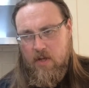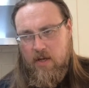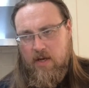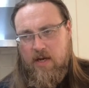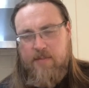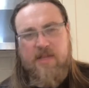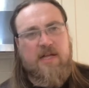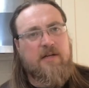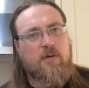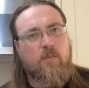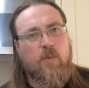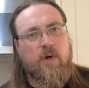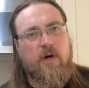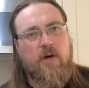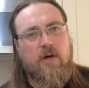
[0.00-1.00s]
But that
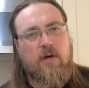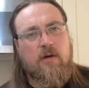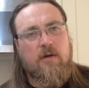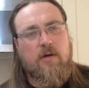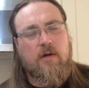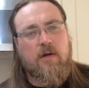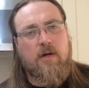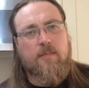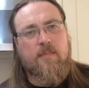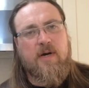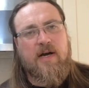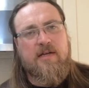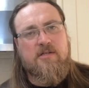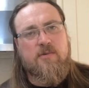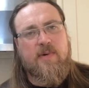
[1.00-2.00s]
didn't work. I
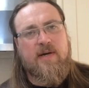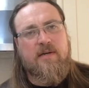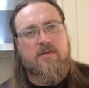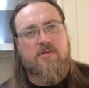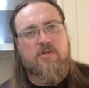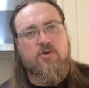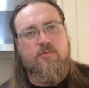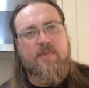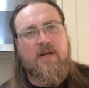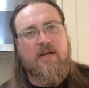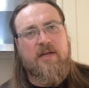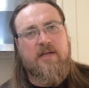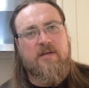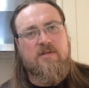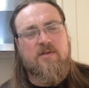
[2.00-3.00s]
had to add 2
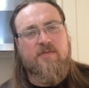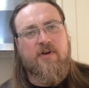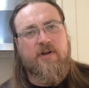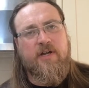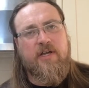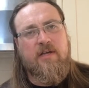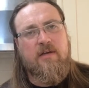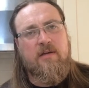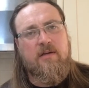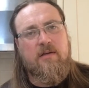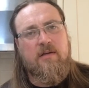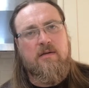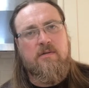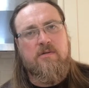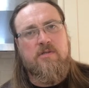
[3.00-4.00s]
millilitres of honey
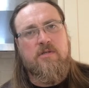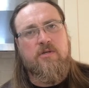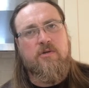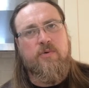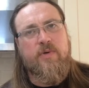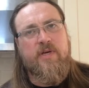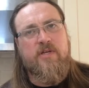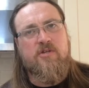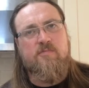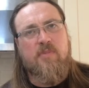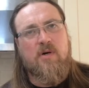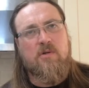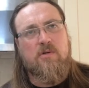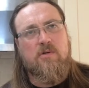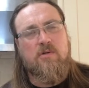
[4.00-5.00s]
to each
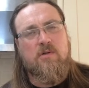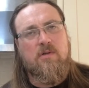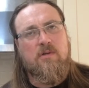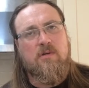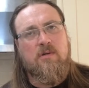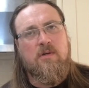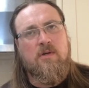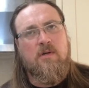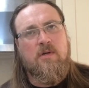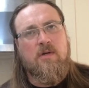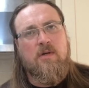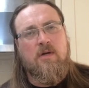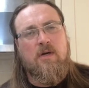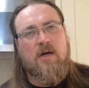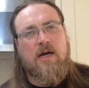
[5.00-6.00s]
bottle,
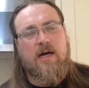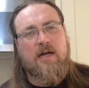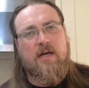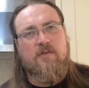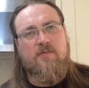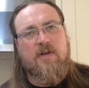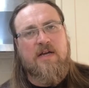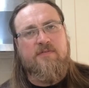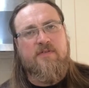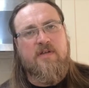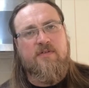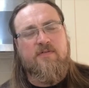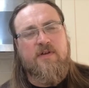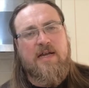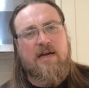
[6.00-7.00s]
and I've left
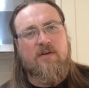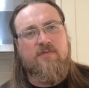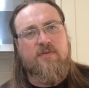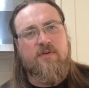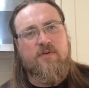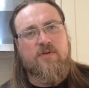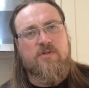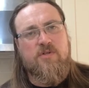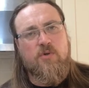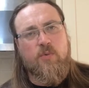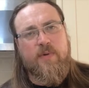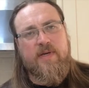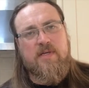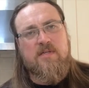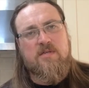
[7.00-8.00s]
it now for another 2
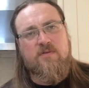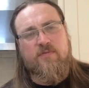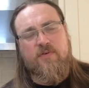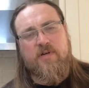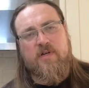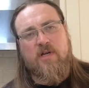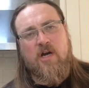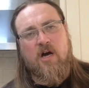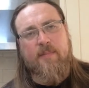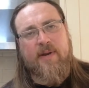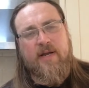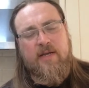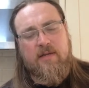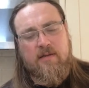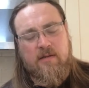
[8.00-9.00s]
weeks for it to
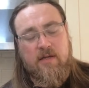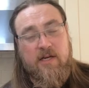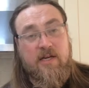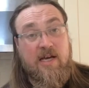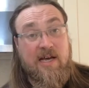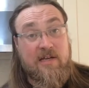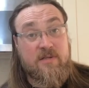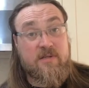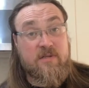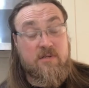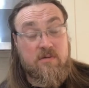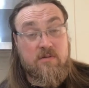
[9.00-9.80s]
carbonate, and it has.